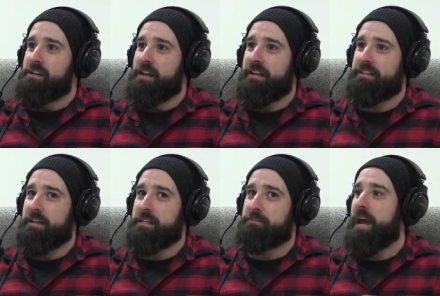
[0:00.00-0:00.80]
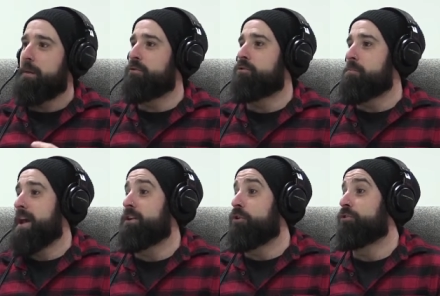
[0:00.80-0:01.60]
It's been able to
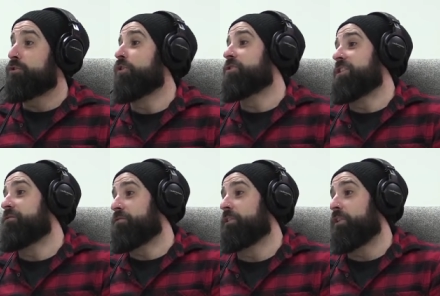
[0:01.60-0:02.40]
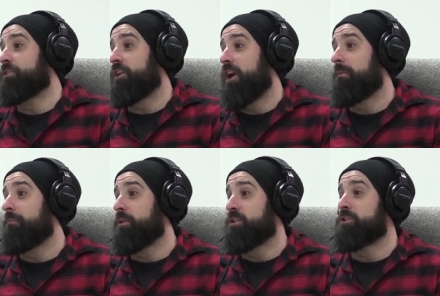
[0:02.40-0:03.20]
remain non-toxic for a long time,
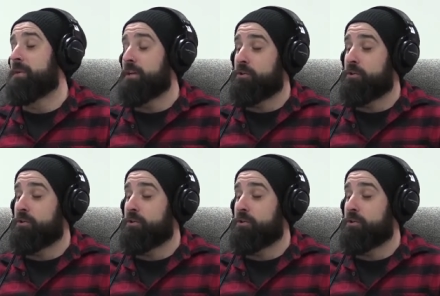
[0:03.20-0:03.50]
which is good